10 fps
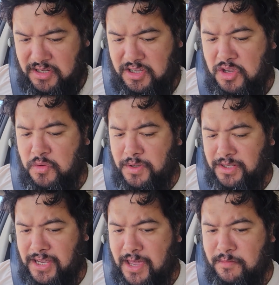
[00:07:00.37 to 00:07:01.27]
new in
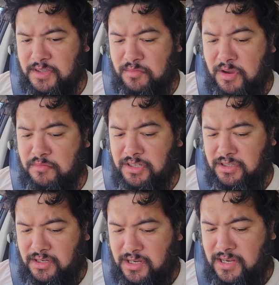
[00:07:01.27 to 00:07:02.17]
game at the moment,
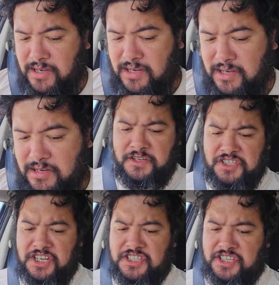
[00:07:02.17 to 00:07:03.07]

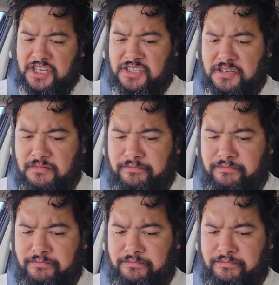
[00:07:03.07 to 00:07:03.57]
Genesect